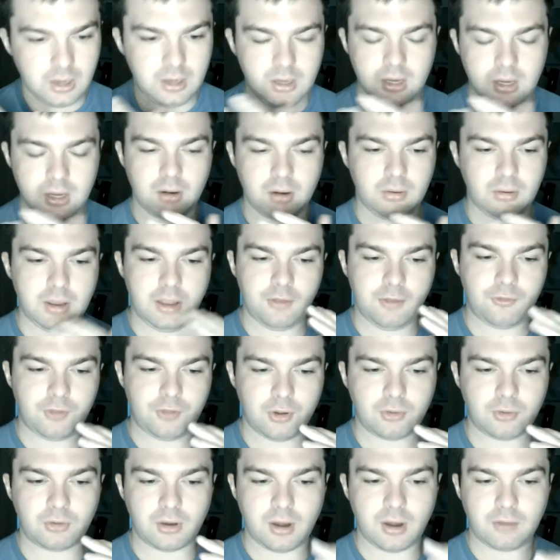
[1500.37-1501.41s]
if
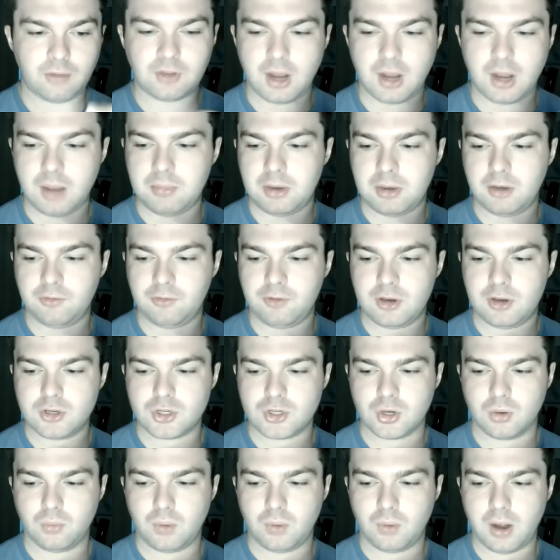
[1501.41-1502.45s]
there's enough time in the
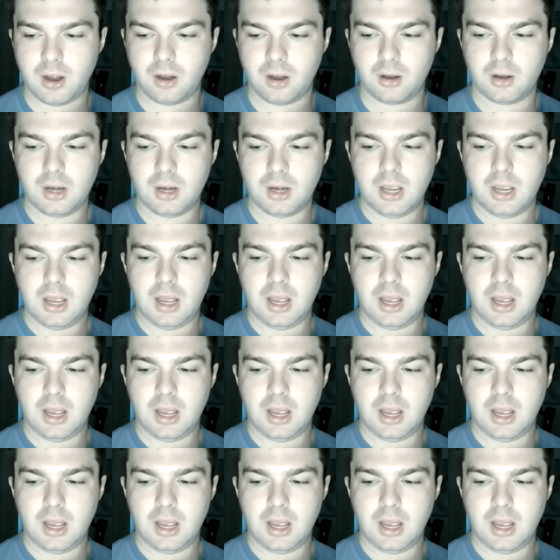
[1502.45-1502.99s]
future where